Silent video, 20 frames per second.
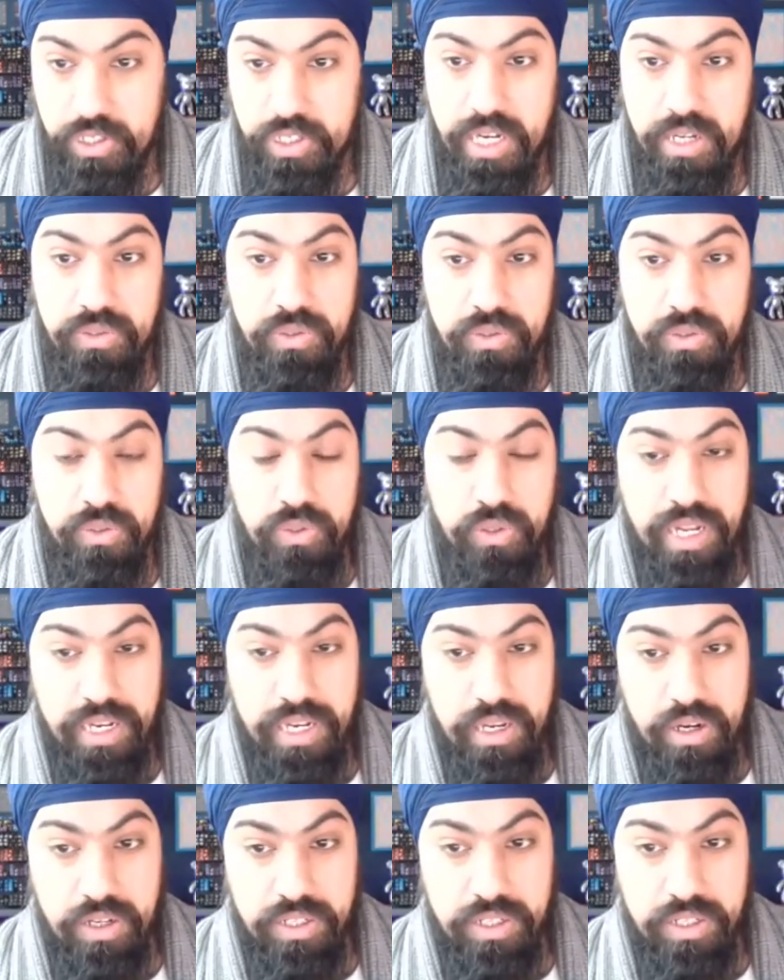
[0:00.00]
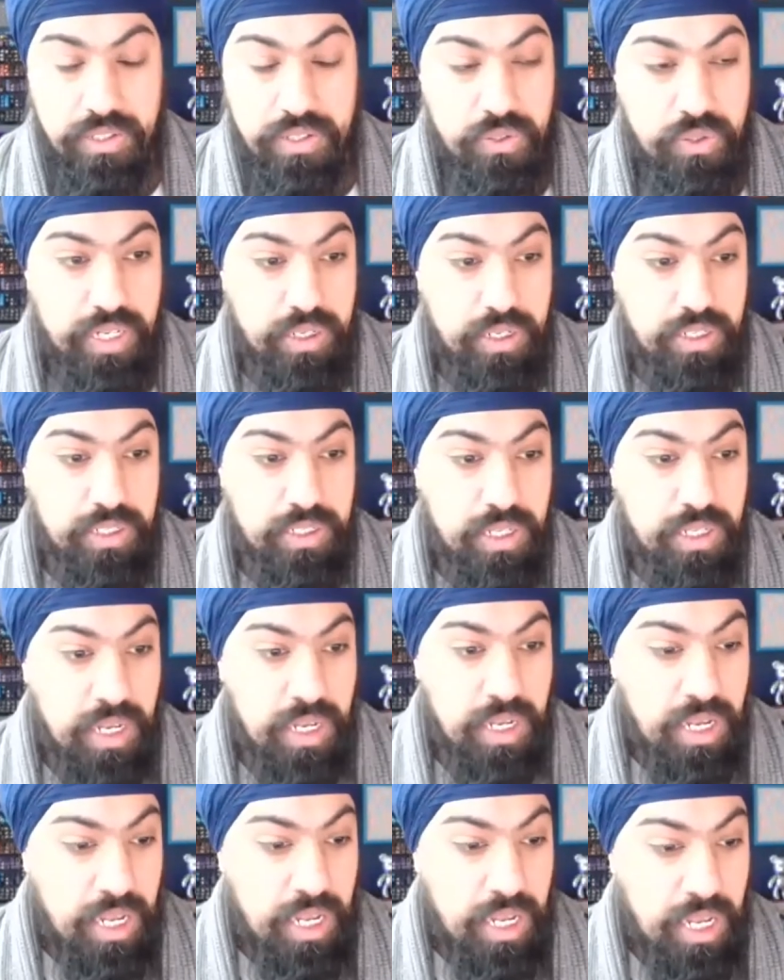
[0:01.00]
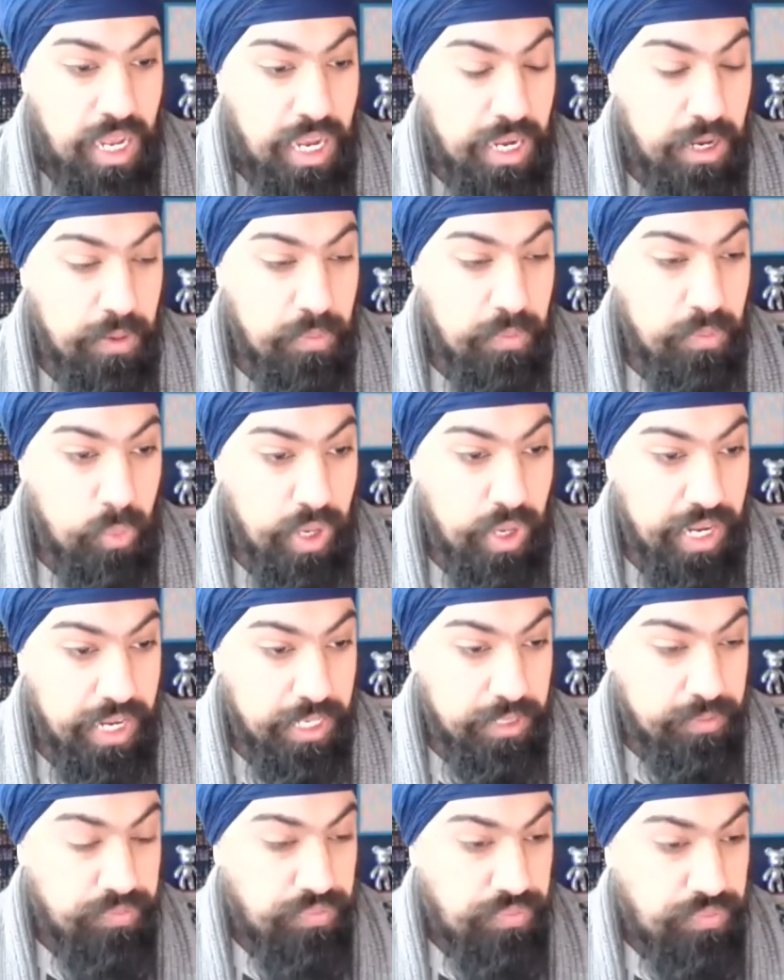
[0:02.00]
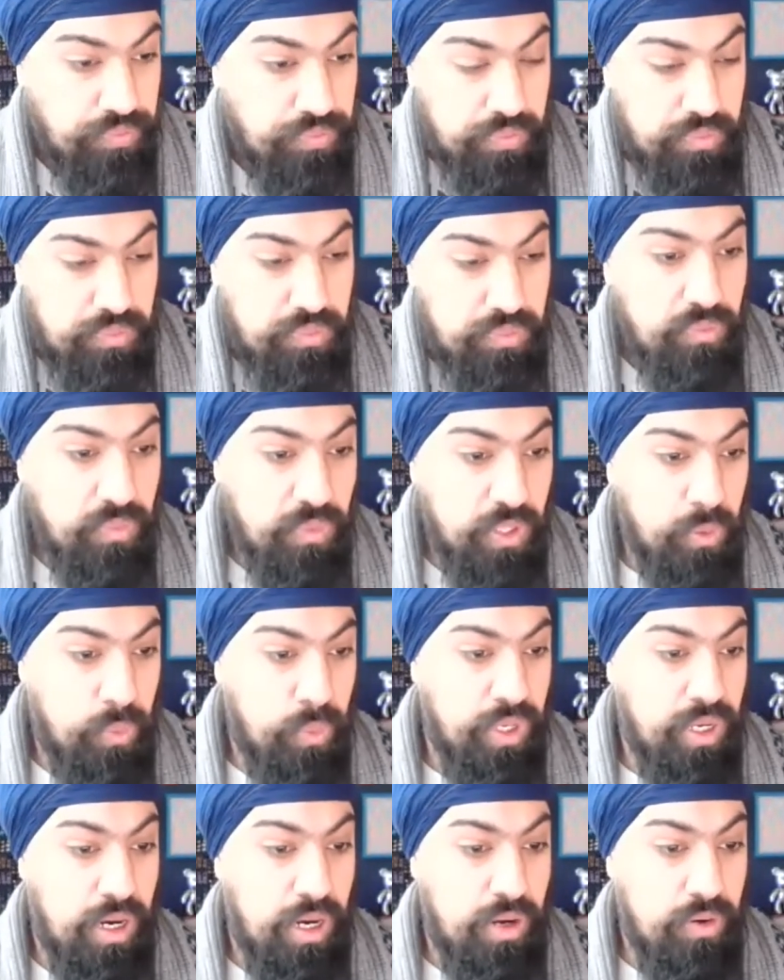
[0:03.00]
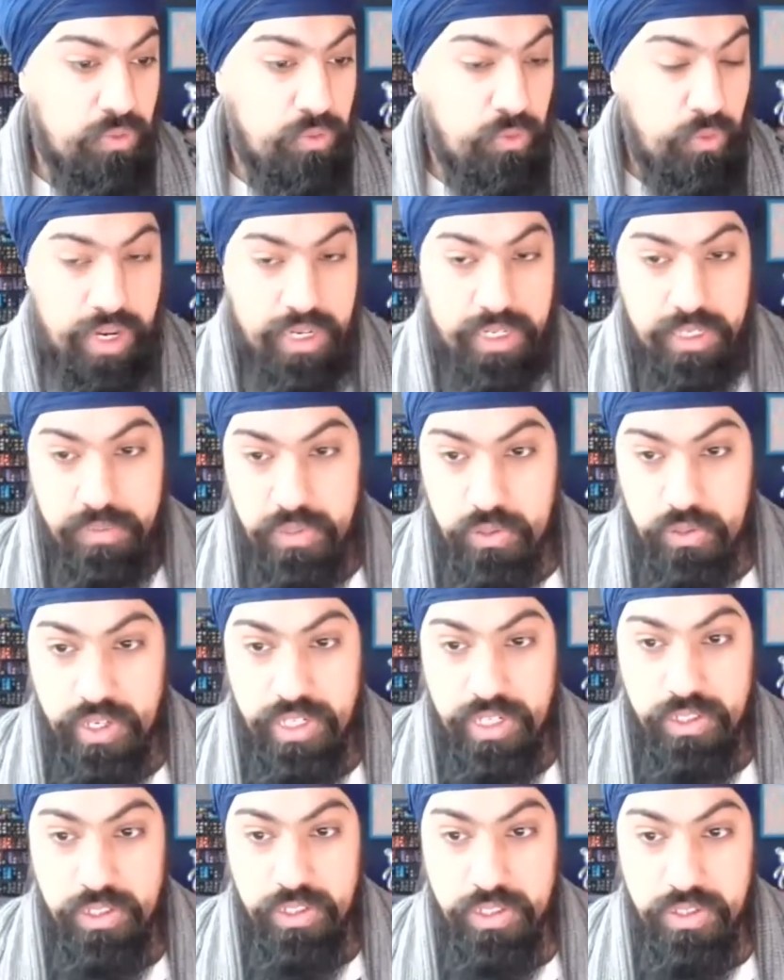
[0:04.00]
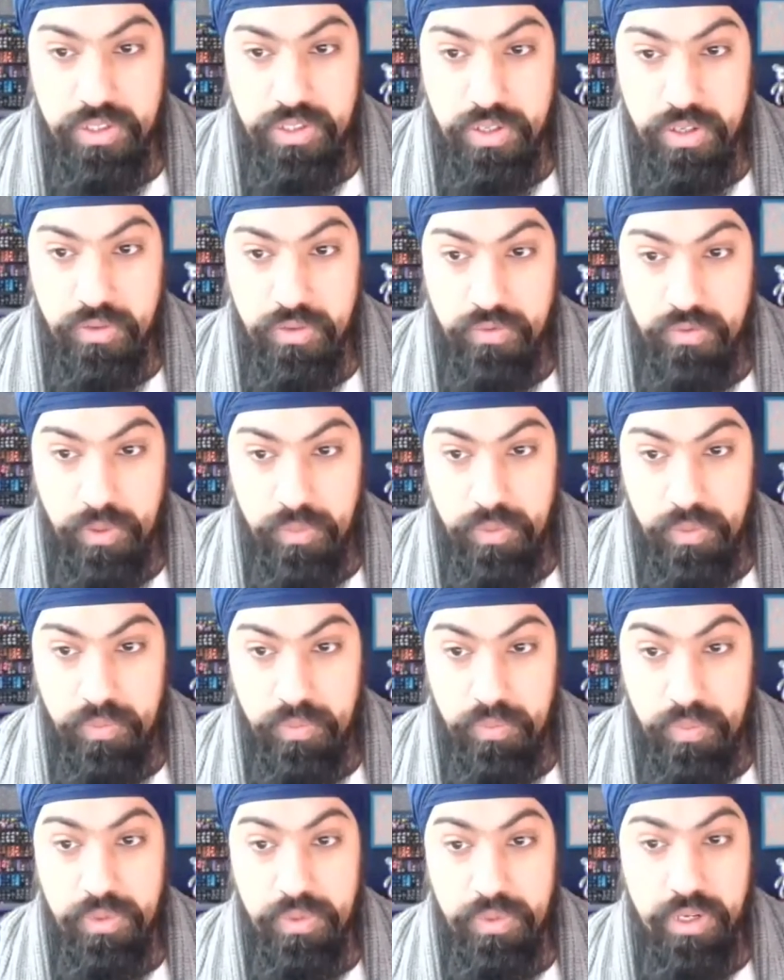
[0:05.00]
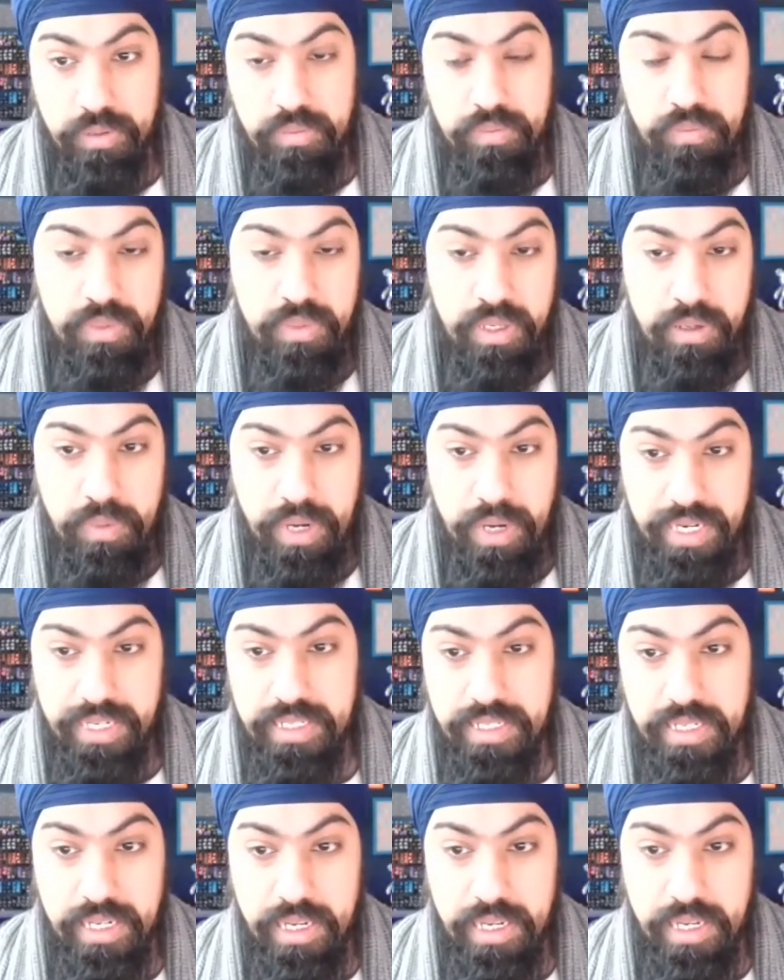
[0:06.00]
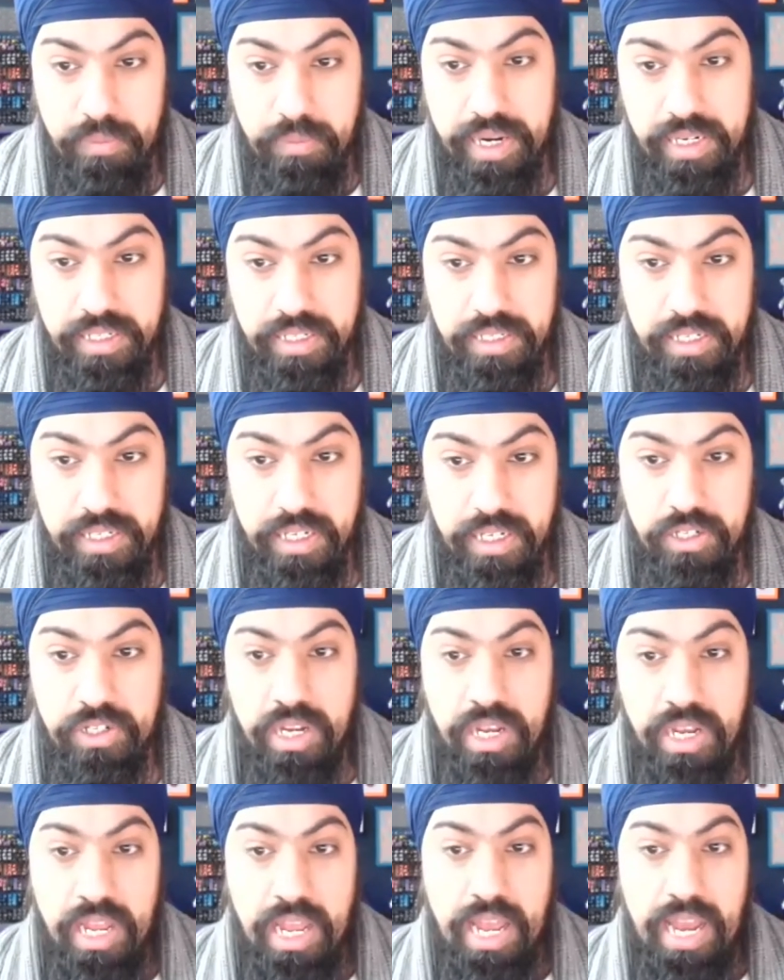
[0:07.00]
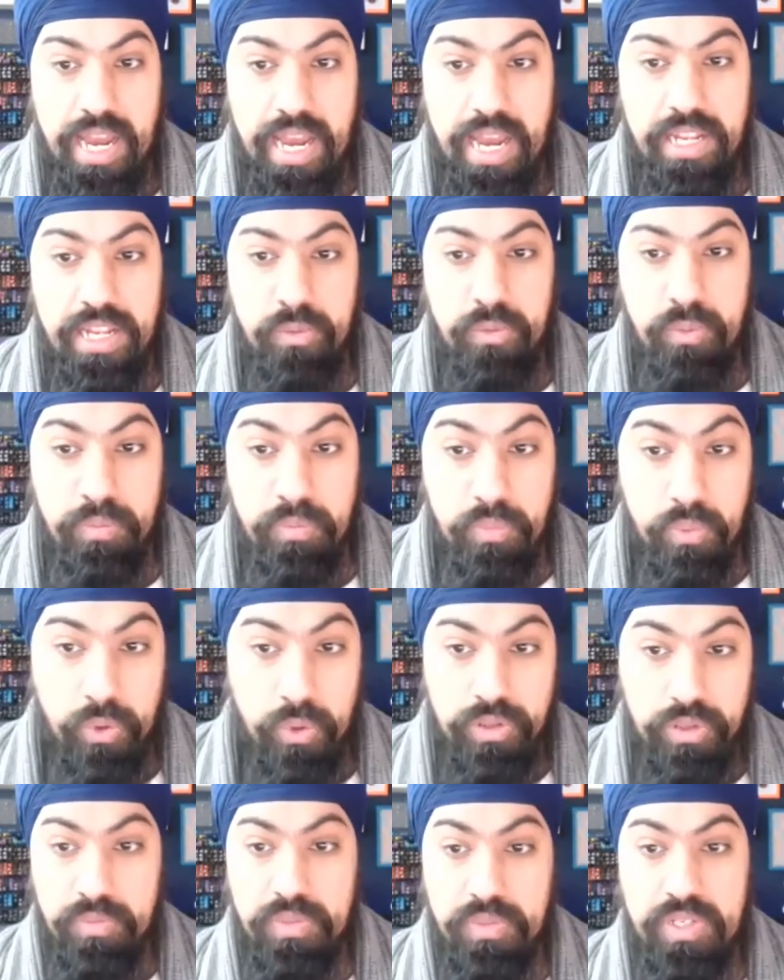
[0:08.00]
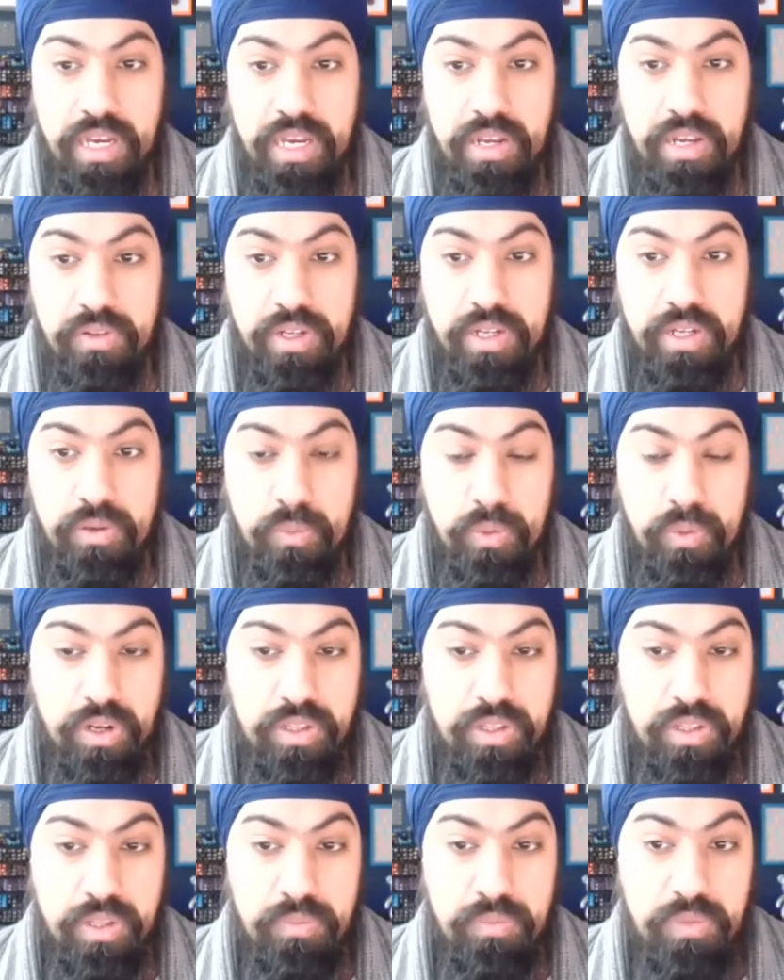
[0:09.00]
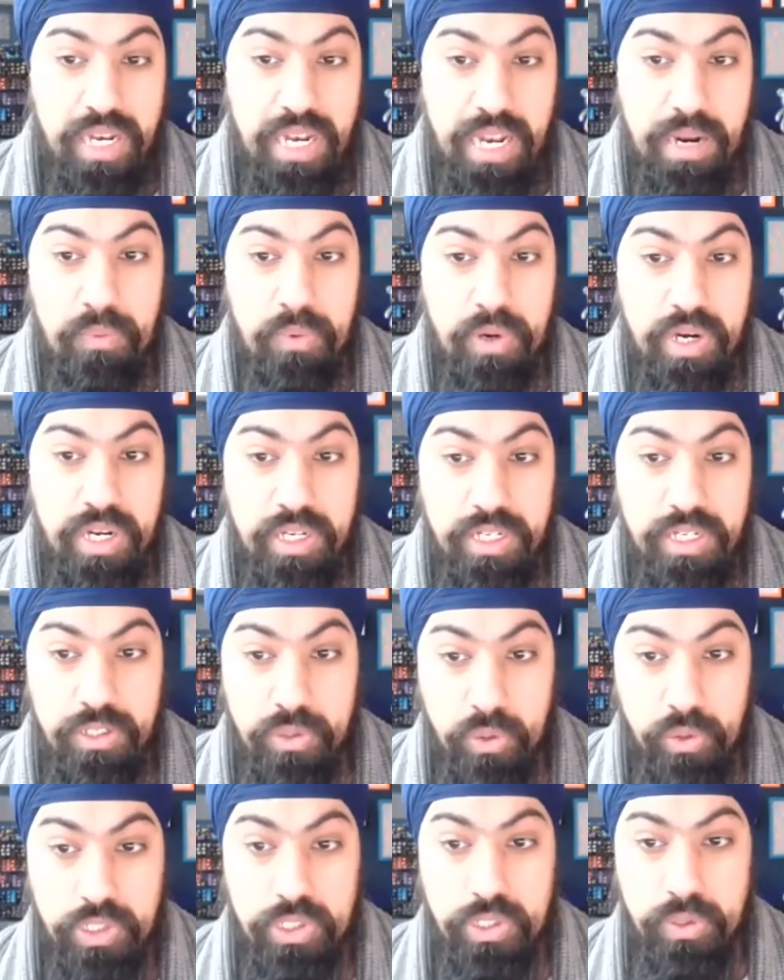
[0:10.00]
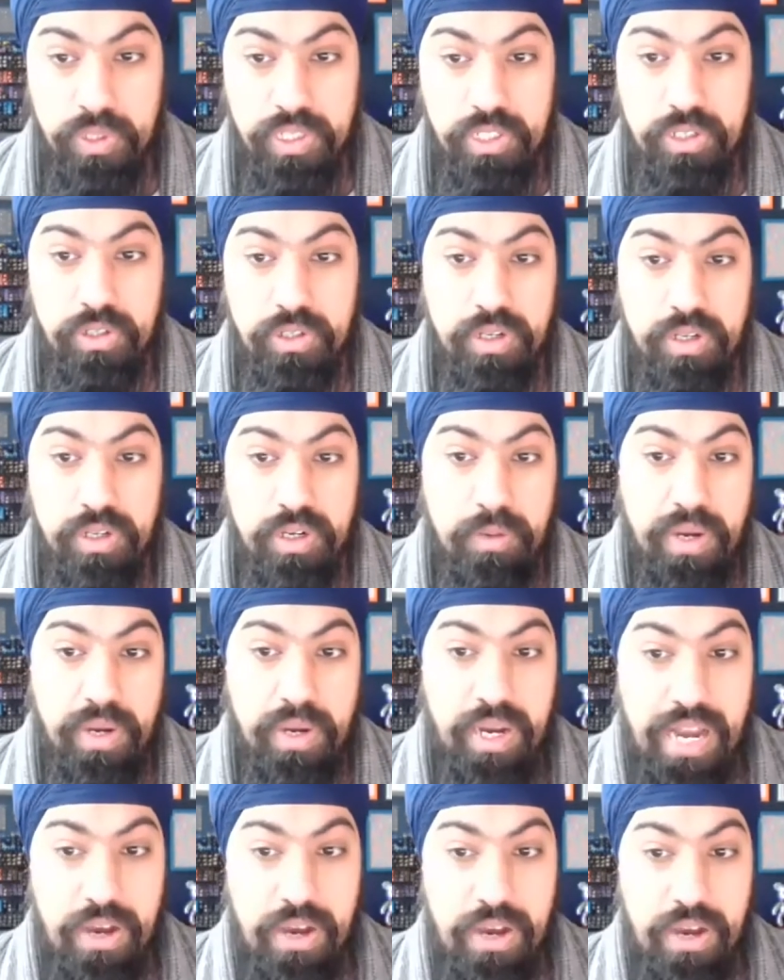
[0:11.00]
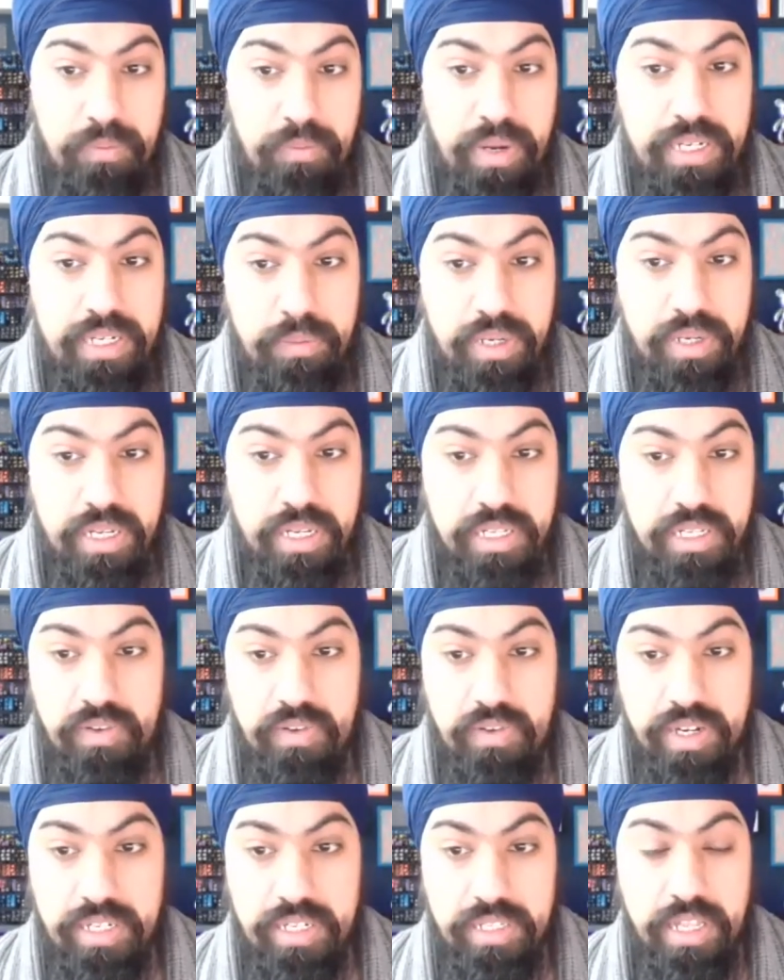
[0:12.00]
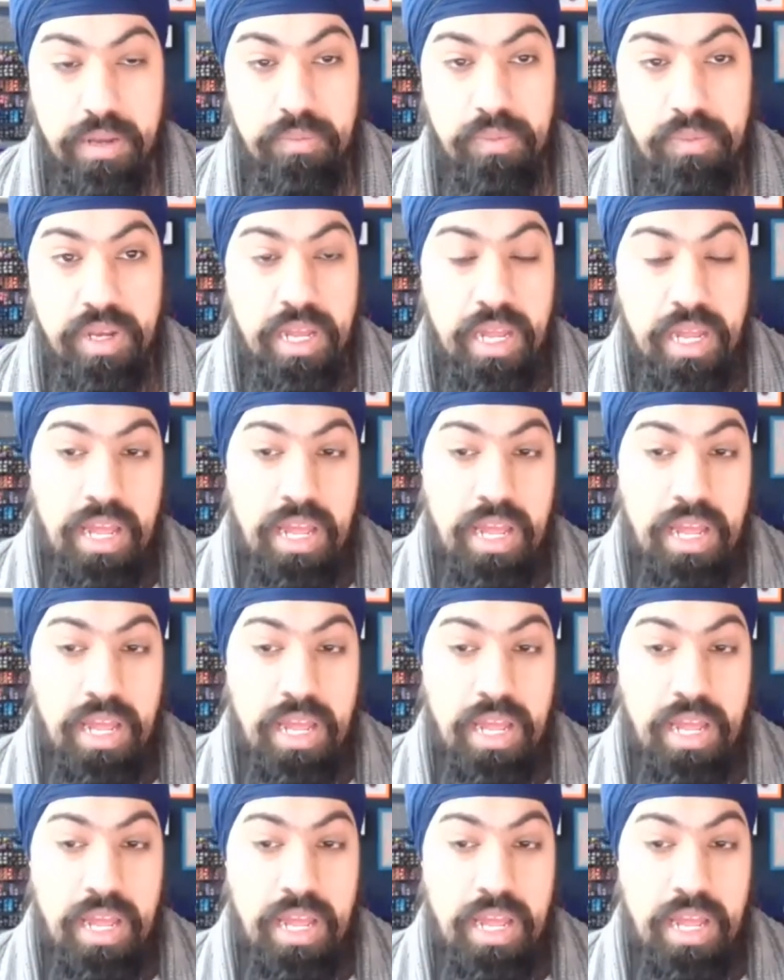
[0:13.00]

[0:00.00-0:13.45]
Council and Arts Council England, where we got random strangers from Birmingham, Pakistan, and Bangladesh, and we brought them together. We got them to collaborate and talk to each other about how the pandemic has affected them.